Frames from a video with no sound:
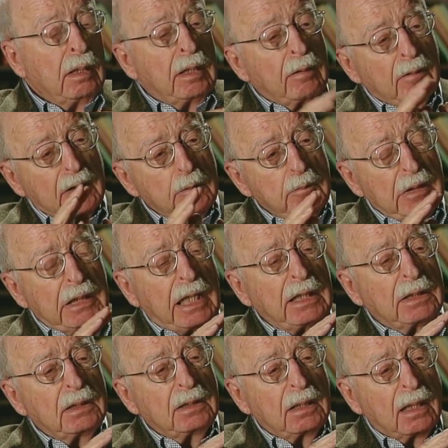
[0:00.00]
There are
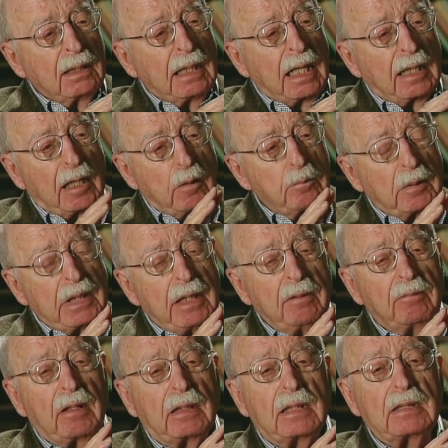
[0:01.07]
limitations on that. I
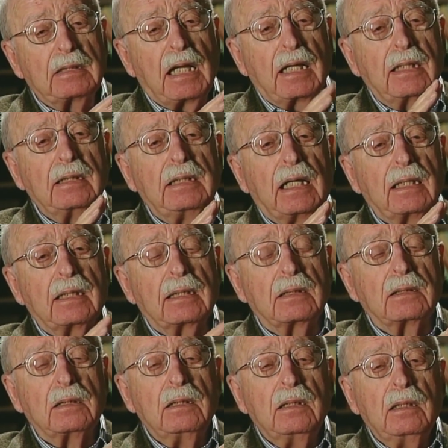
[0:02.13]
believe that the
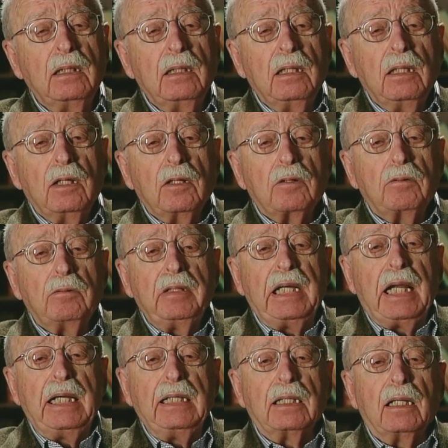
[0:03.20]
psychedelics
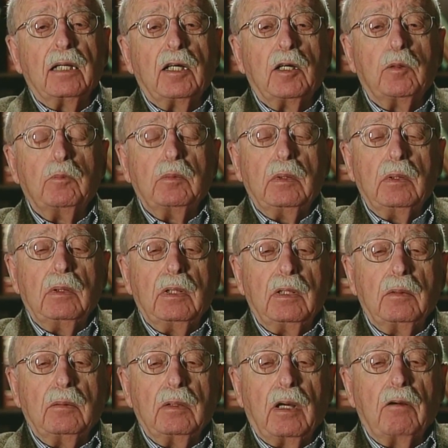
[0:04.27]
create um,
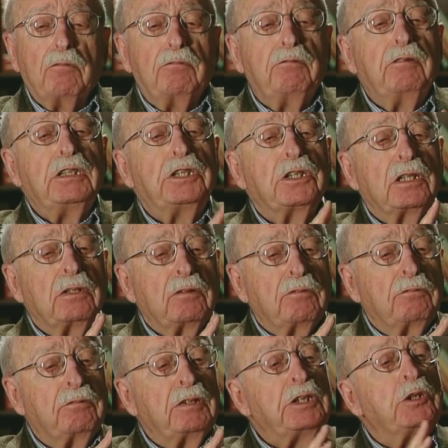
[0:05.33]
uh, visual,
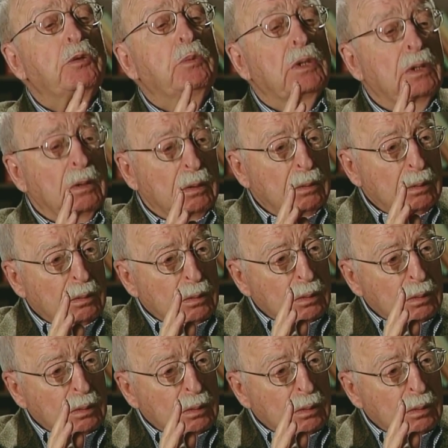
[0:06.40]
visual